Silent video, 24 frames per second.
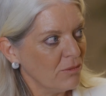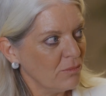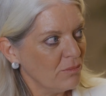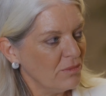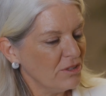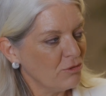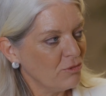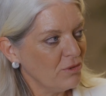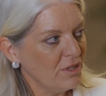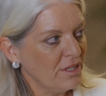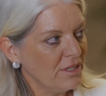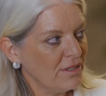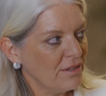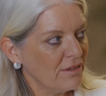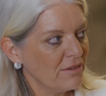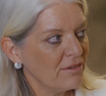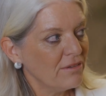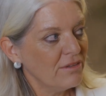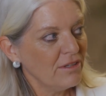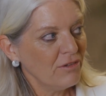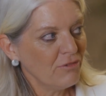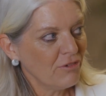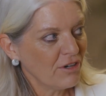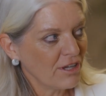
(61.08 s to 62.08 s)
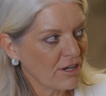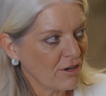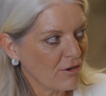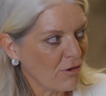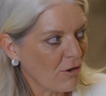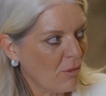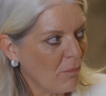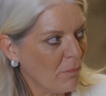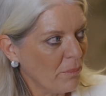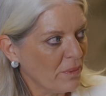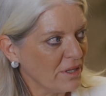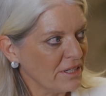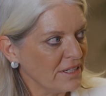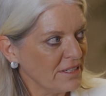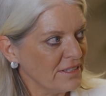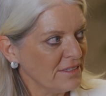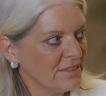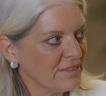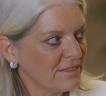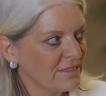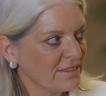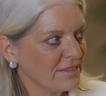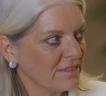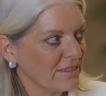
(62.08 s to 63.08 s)
between different
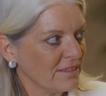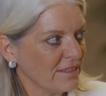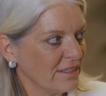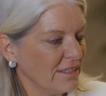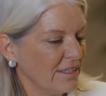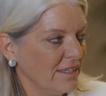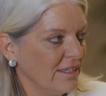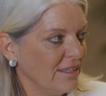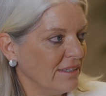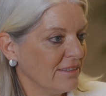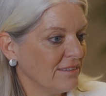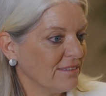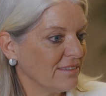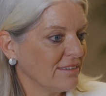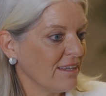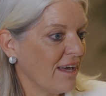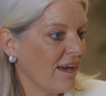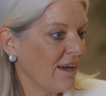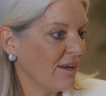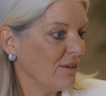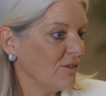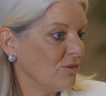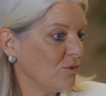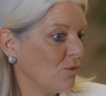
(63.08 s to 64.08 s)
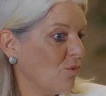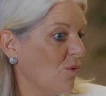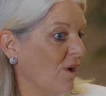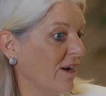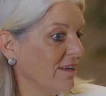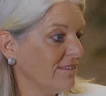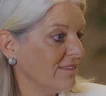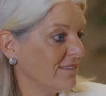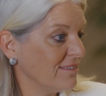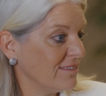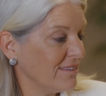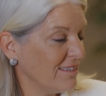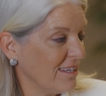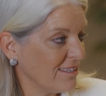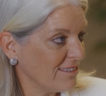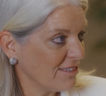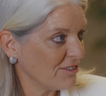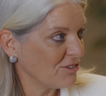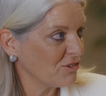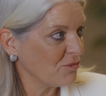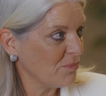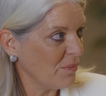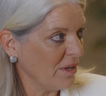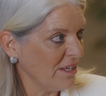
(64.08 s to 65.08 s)
companies inside one
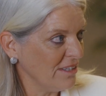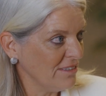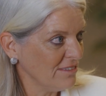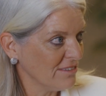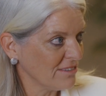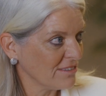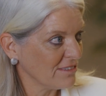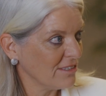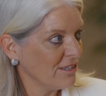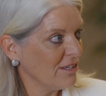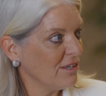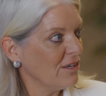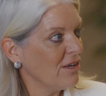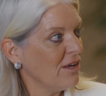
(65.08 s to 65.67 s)
data space